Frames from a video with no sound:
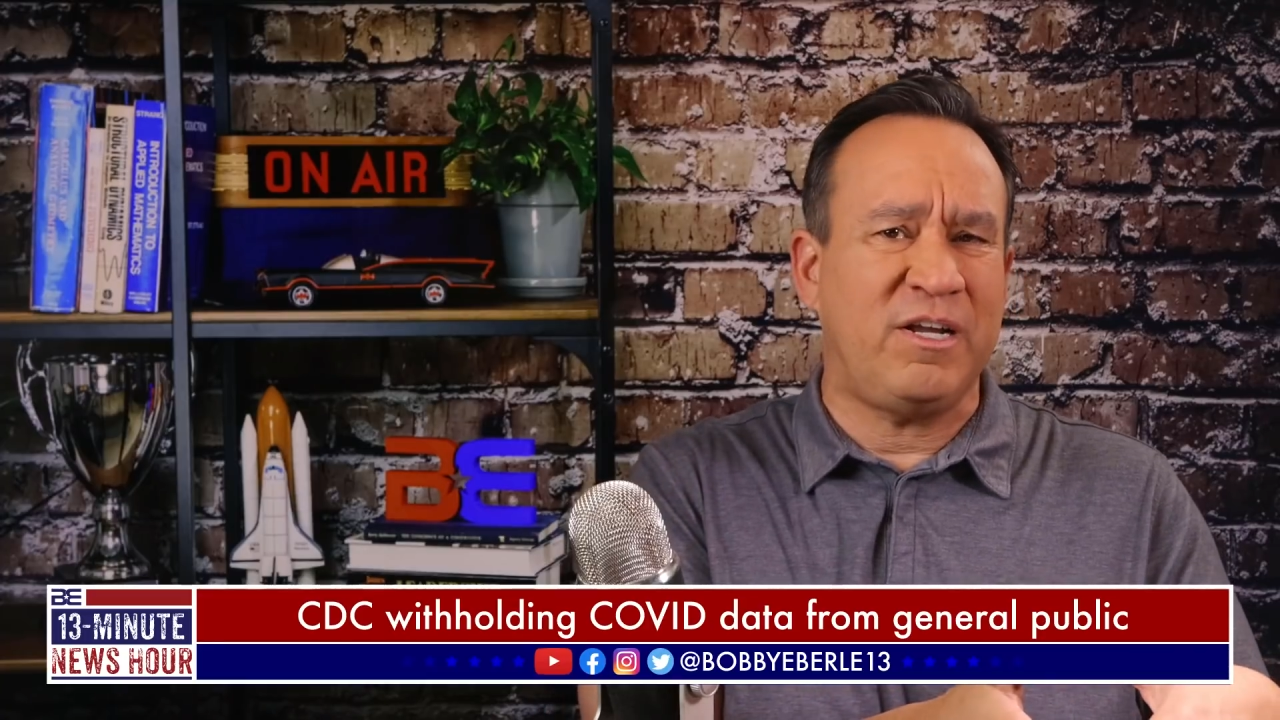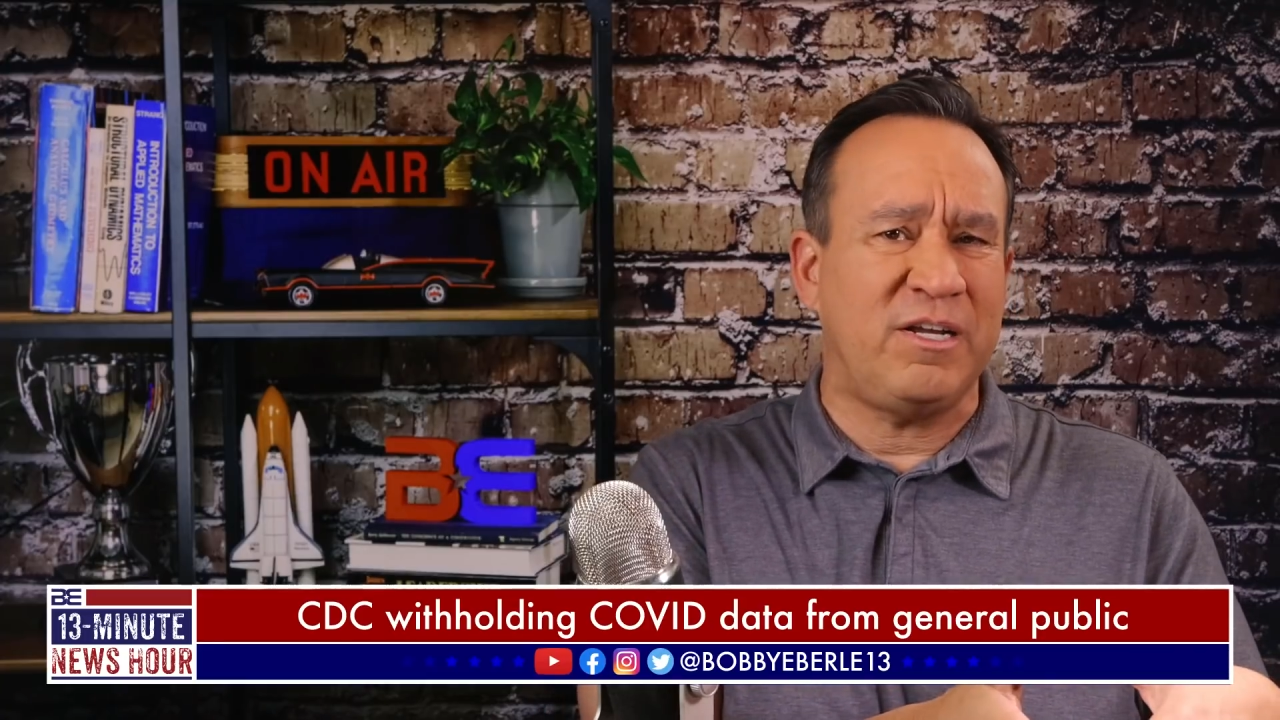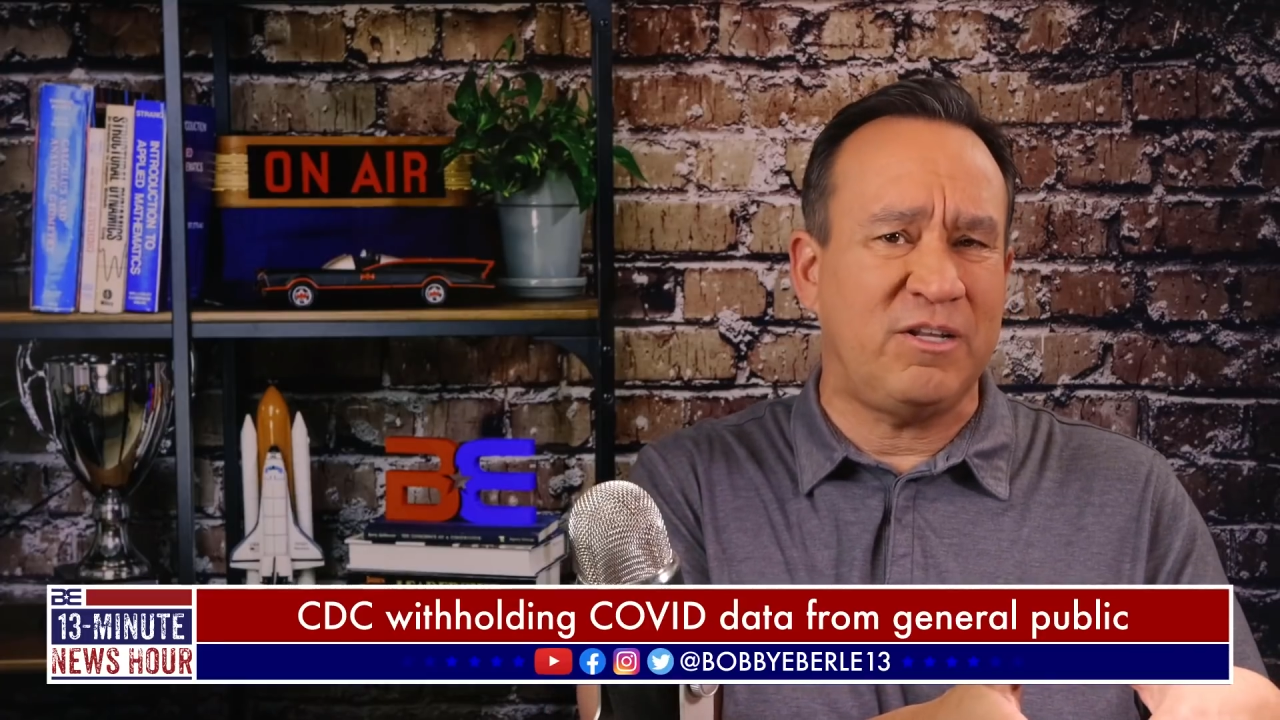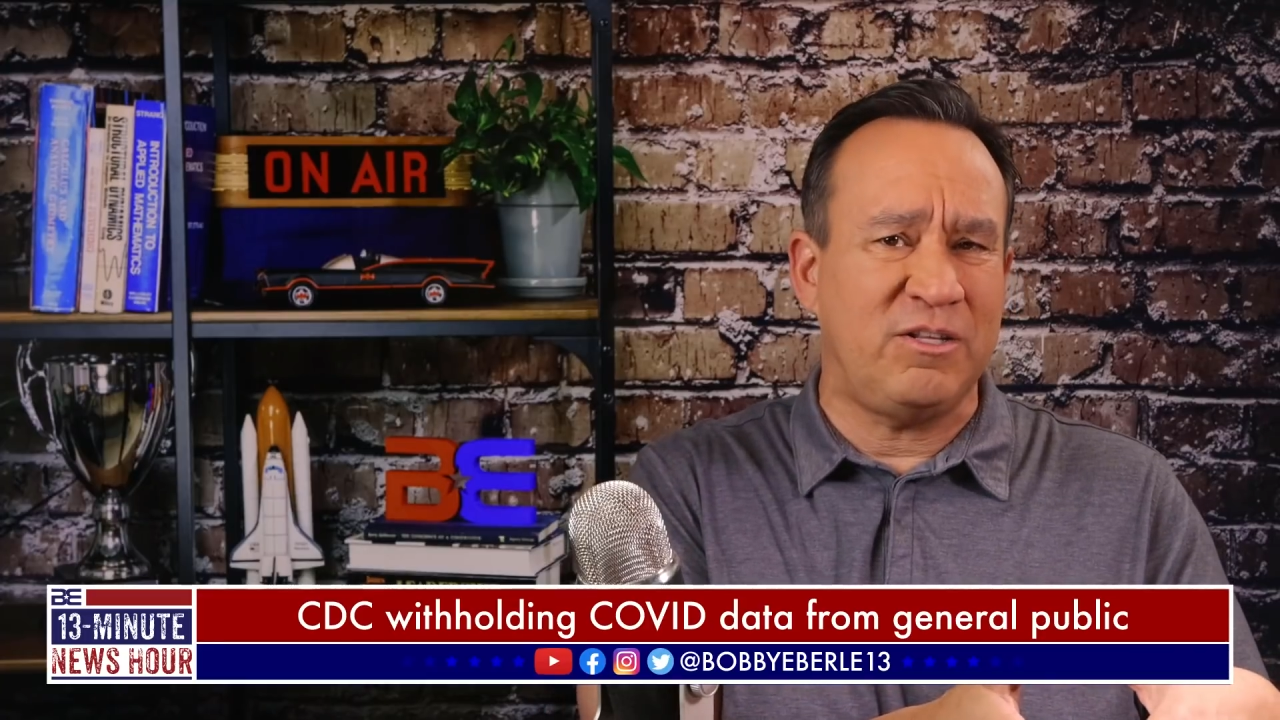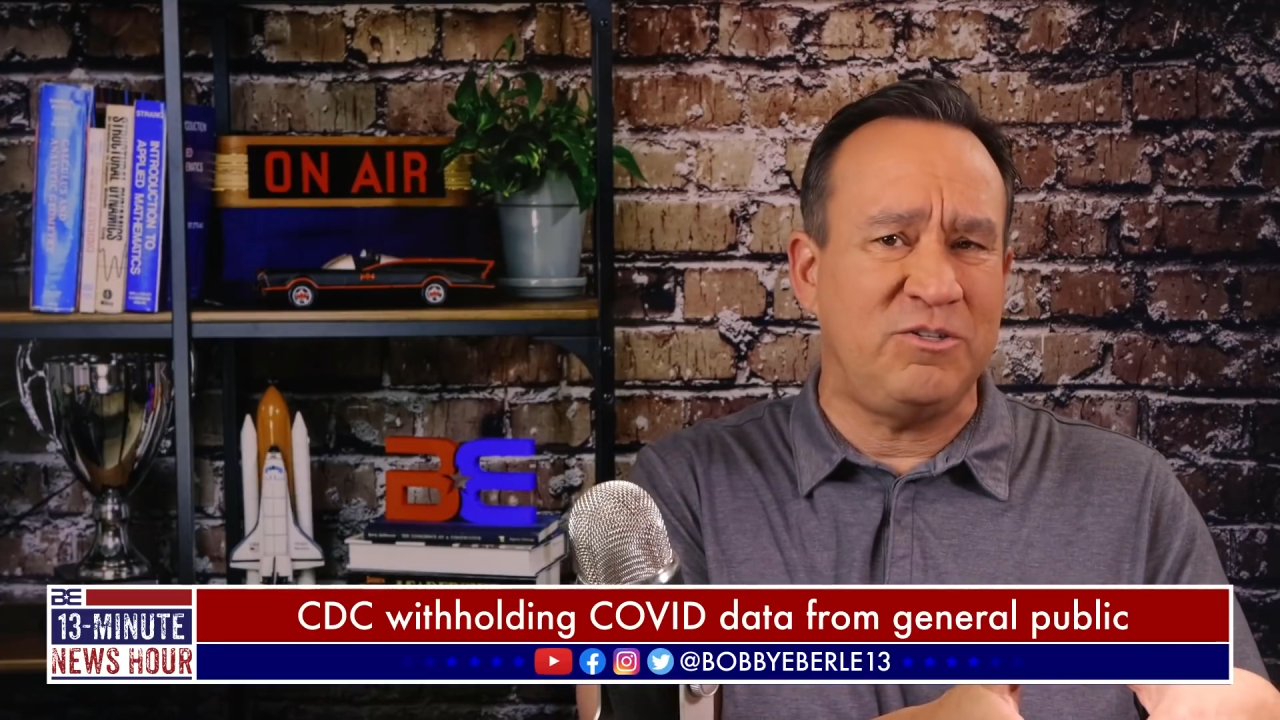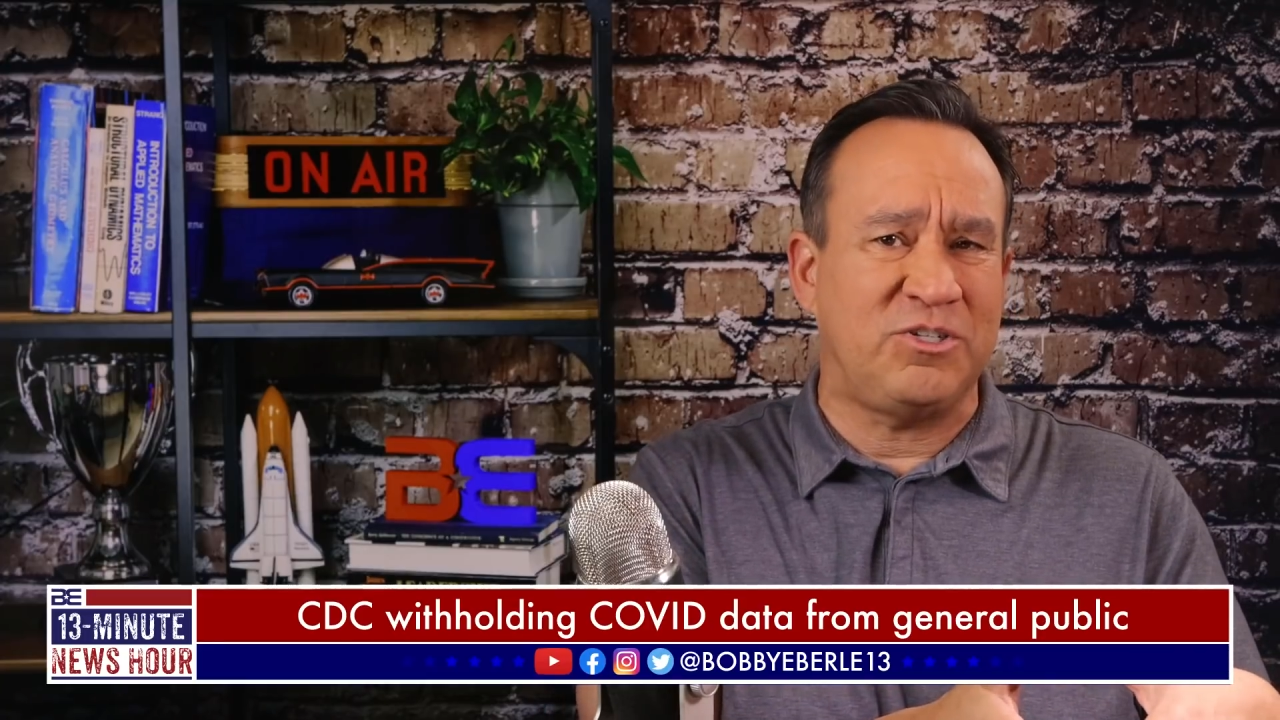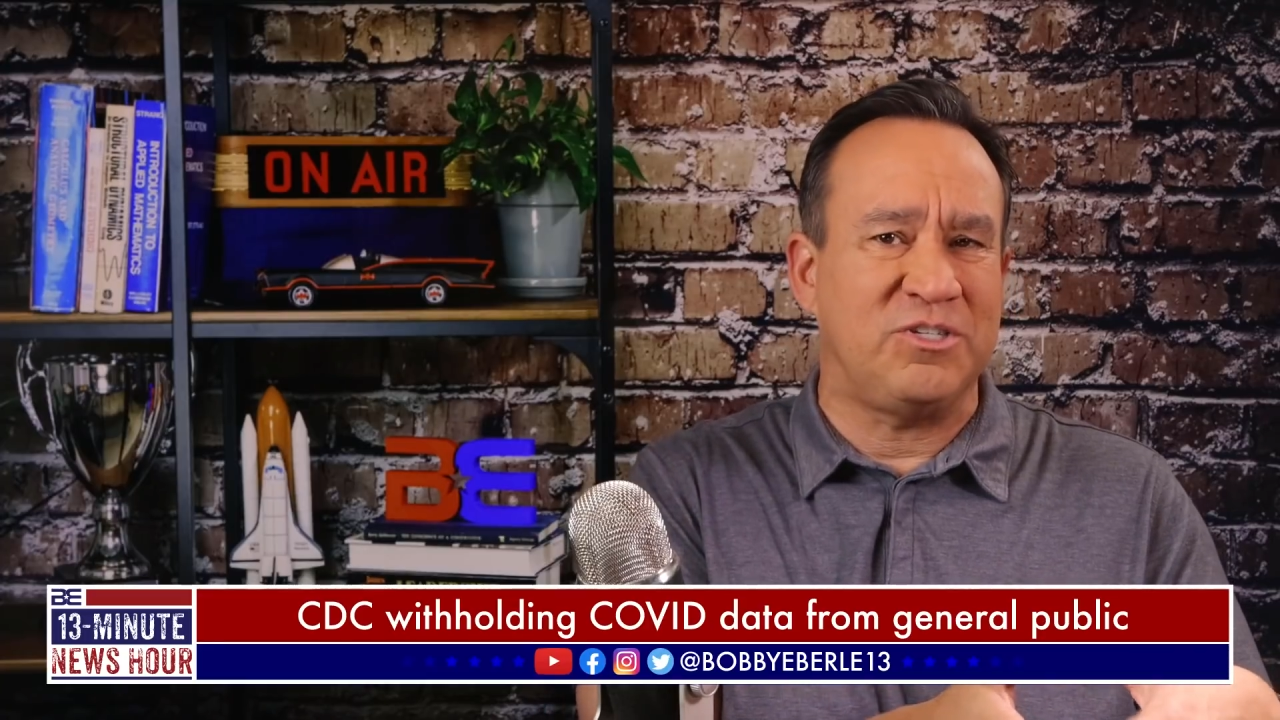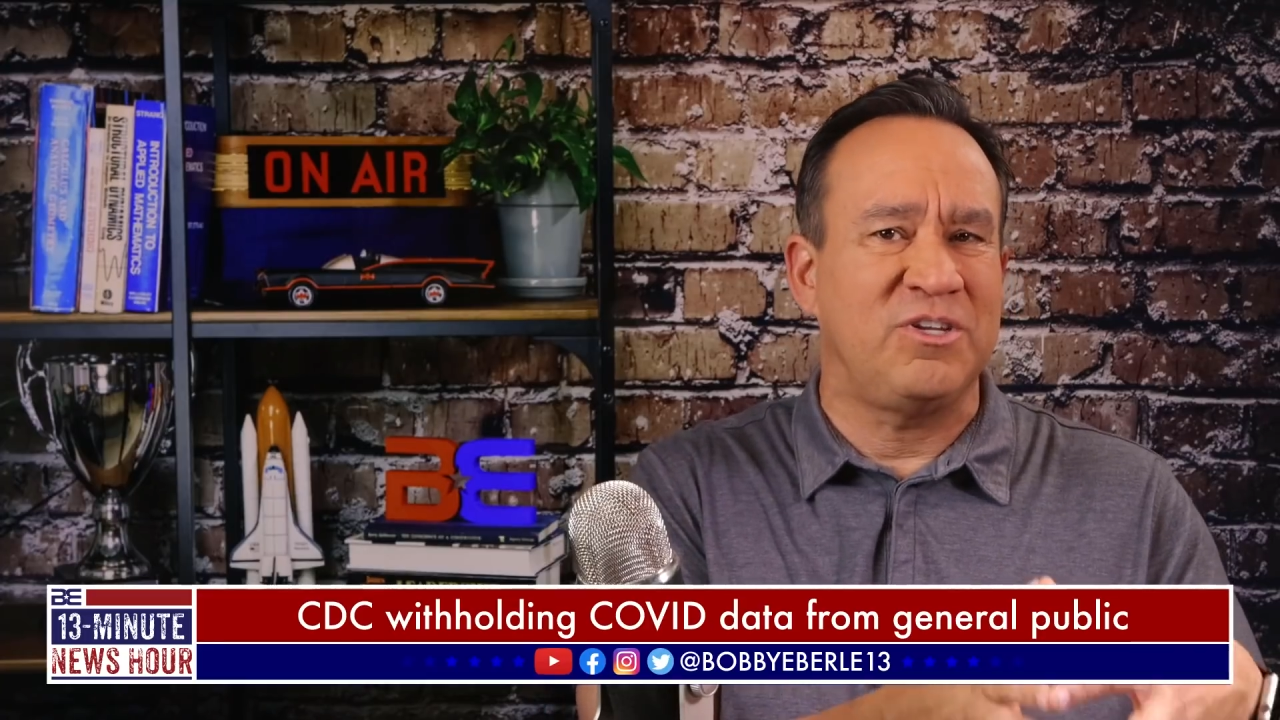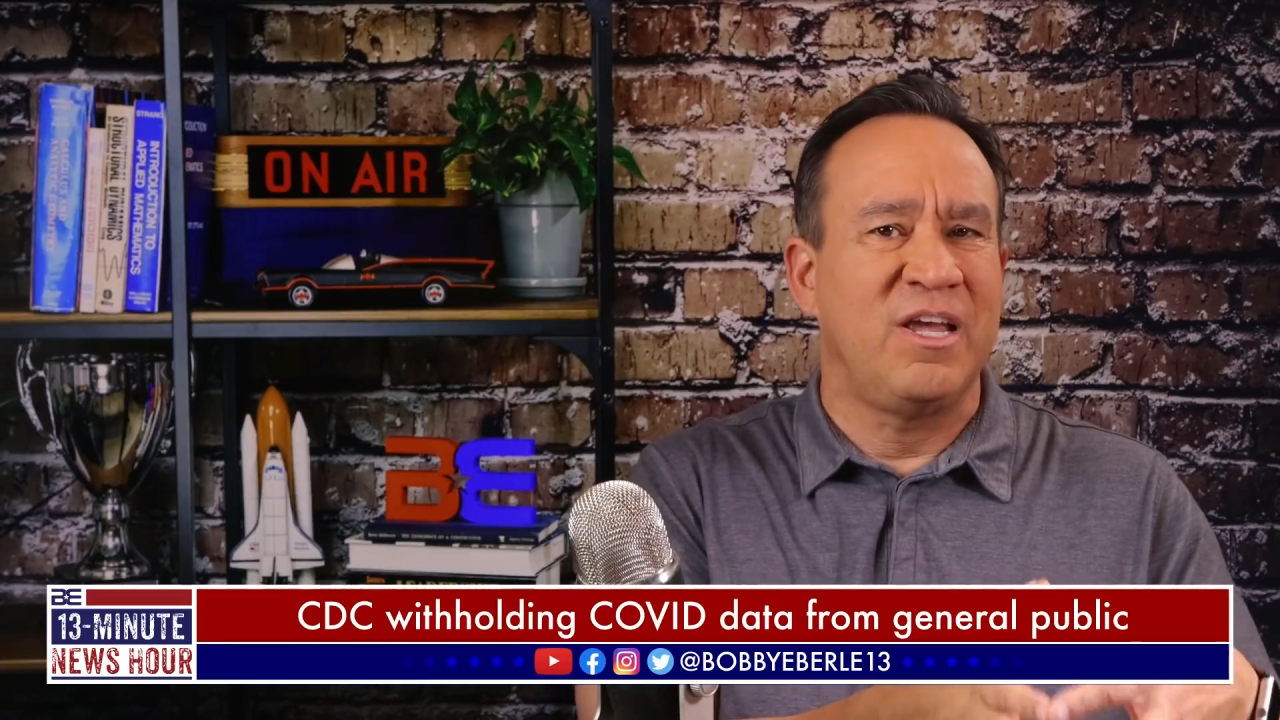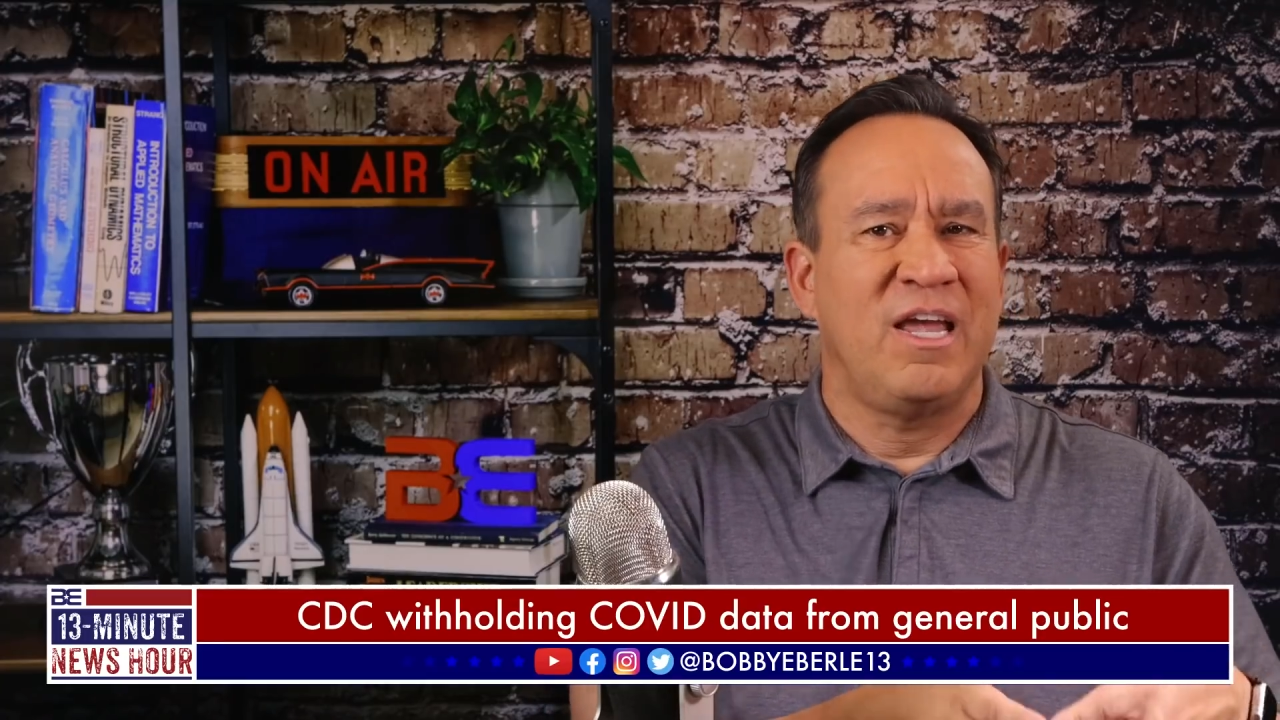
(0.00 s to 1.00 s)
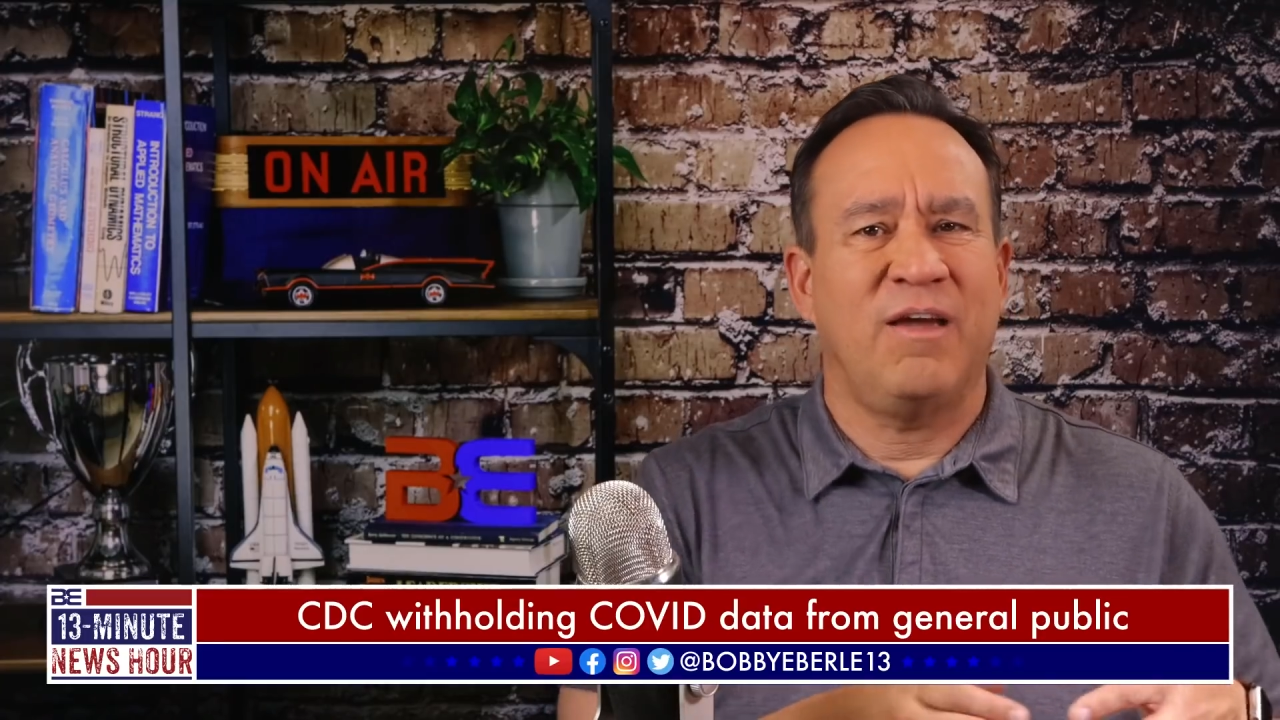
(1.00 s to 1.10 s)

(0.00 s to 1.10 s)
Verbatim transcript: conclusions